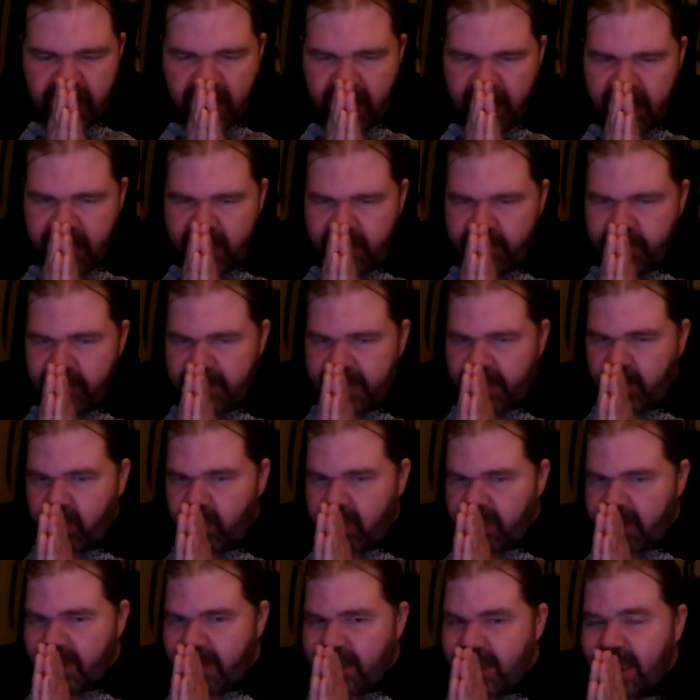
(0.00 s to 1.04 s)
uh, but I
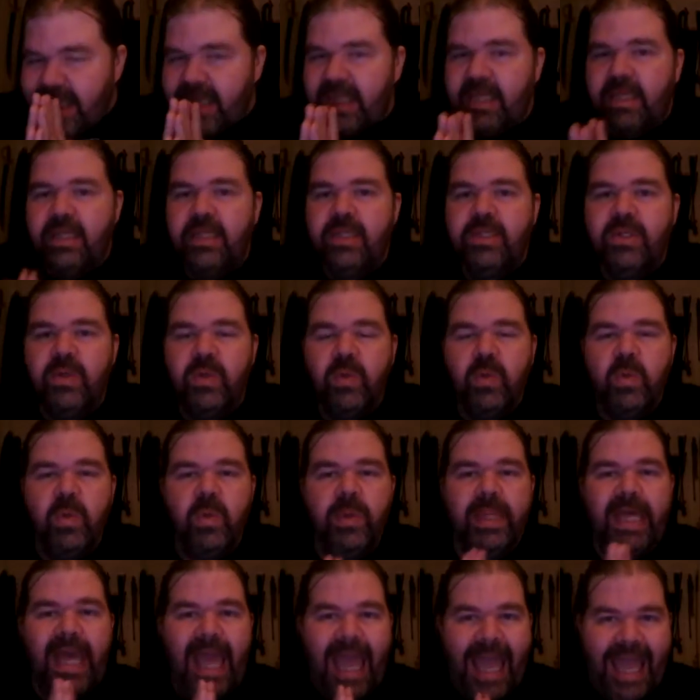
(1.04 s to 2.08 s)
want to get into
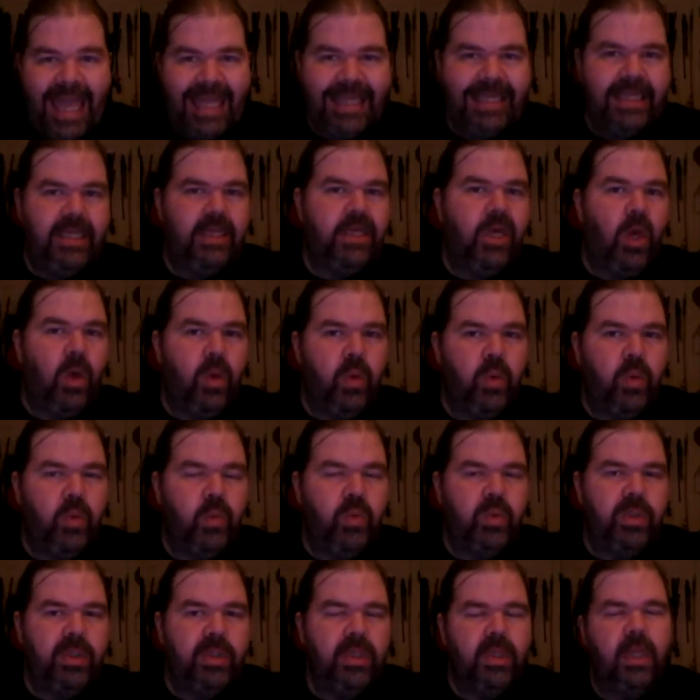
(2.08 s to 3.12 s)
the hanky
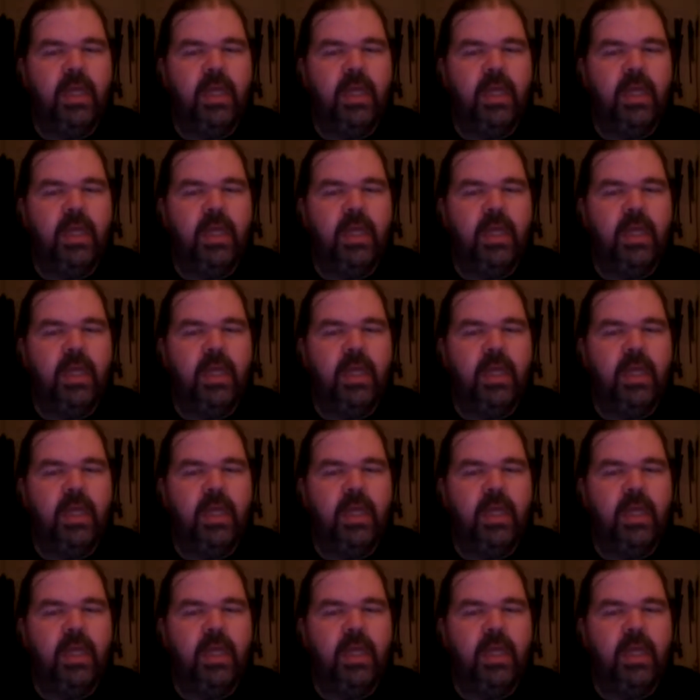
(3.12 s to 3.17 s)
code.